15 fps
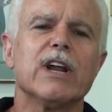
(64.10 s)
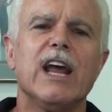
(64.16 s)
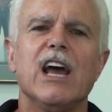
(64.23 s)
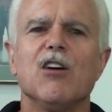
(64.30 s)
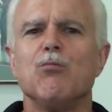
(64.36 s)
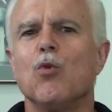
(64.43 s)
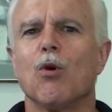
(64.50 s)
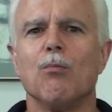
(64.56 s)
going to
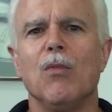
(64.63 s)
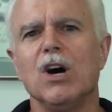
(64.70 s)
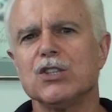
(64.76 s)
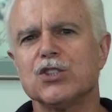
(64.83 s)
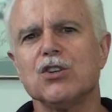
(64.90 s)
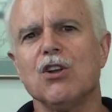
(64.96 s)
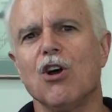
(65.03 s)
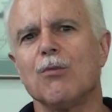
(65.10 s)
have more
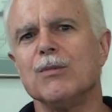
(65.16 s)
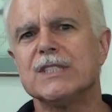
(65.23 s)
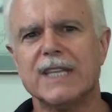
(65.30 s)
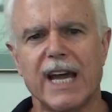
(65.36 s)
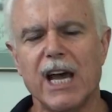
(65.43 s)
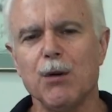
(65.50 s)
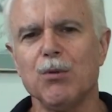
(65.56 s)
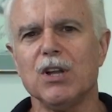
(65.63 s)
muscle, our
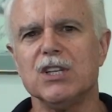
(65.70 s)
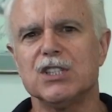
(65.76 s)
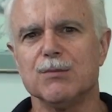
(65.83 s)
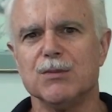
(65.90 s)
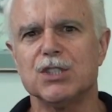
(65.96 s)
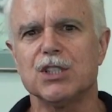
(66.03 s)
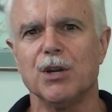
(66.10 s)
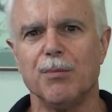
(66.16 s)

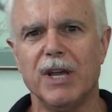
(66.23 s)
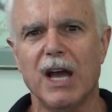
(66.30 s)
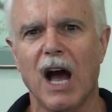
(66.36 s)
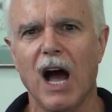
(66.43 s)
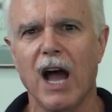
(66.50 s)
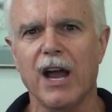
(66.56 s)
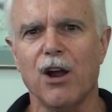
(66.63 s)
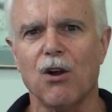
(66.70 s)
metabolism is going to be
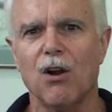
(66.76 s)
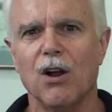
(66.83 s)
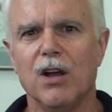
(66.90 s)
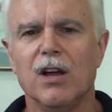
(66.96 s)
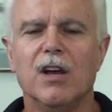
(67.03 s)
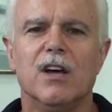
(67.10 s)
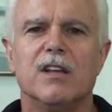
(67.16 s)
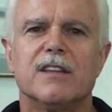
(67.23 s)
higher.
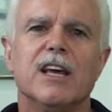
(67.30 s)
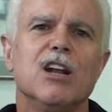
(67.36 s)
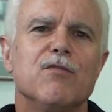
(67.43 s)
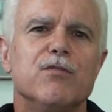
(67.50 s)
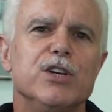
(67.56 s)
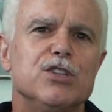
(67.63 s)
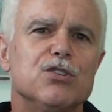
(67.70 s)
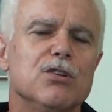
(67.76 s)
Then
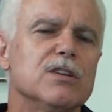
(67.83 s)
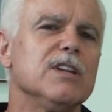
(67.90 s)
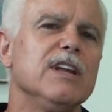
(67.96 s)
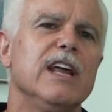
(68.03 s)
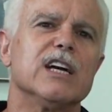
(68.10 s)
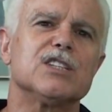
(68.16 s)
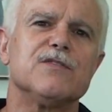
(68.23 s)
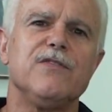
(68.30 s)
if we took the
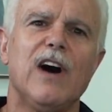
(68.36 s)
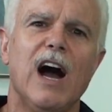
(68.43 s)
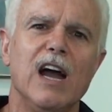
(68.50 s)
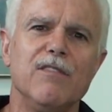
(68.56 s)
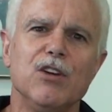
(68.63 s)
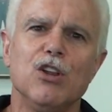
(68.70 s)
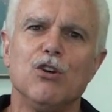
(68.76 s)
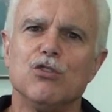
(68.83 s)
next
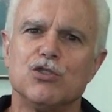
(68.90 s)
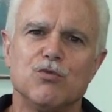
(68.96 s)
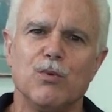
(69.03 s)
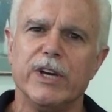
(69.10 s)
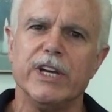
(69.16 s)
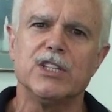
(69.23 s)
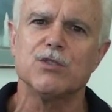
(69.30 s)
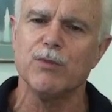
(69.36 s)
5 of those
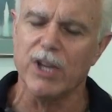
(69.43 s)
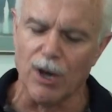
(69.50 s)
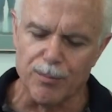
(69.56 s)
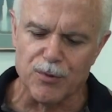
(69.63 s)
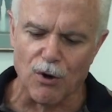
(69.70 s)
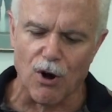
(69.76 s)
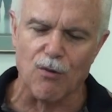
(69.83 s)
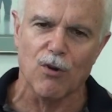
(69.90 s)
weeks, we
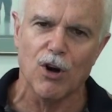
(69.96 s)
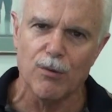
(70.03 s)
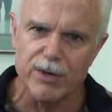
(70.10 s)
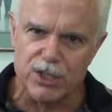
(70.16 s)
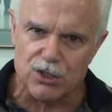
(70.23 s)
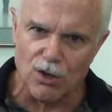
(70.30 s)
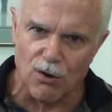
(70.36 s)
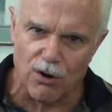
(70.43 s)
upped our
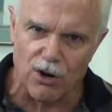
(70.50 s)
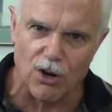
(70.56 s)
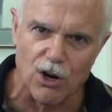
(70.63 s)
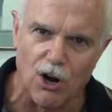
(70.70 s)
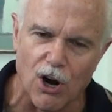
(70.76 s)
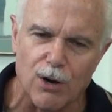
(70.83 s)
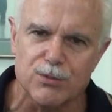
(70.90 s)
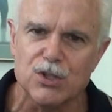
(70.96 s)
aerobics, lowered our
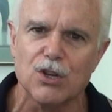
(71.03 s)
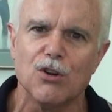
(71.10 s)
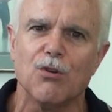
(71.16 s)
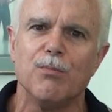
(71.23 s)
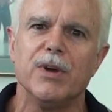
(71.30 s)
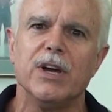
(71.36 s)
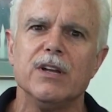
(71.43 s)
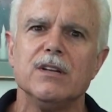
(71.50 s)
carbs a
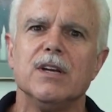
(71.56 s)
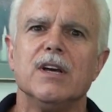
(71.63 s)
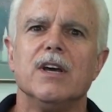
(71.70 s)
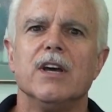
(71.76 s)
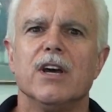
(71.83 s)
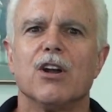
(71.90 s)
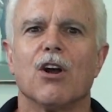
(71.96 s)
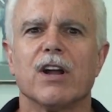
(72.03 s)
little bit,
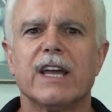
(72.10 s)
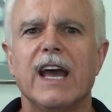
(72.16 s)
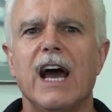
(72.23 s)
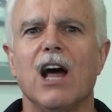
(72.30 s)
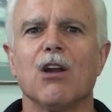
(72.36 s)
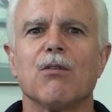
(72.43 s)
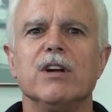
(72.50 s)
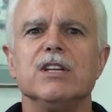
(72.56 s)
and our
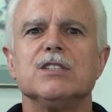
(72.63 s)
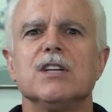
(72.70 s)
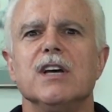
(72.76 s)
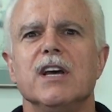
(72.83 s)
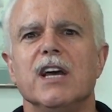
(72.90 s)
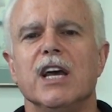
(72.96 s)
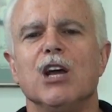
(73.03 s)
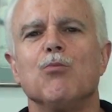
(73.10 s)
calories,
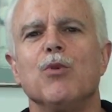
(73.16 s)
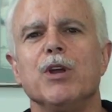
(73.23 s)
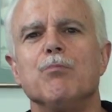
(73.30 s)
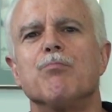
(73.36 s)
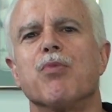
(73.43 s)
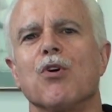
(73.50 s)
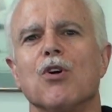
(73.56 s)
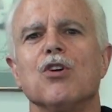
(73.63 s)
and we
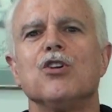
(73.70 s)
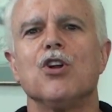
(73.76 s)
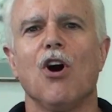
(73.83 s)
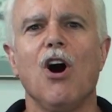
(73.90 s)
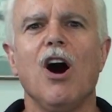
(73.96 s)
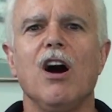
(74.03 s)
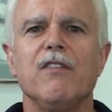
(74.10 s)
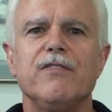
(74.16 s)
burned
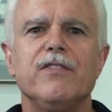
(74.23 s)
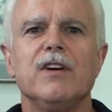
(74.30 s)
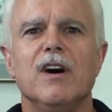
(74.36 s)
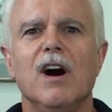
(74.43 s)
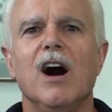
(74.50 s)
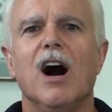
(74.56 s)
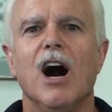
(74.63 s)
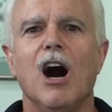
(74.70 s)
off
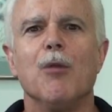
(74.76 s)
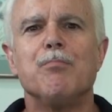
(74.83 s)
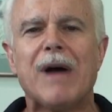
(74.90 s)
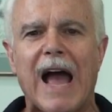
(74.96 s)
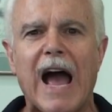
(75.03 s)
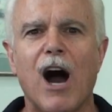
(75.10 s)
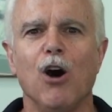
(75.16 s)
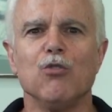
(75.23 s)
a
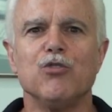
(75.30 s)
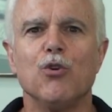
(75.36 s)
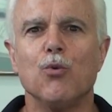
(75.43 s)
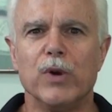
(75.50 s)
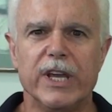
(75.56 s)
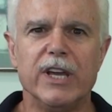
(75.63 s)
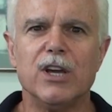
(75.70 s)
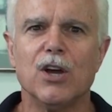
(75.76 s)
pound a
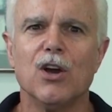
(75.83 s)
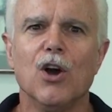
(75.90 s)
week.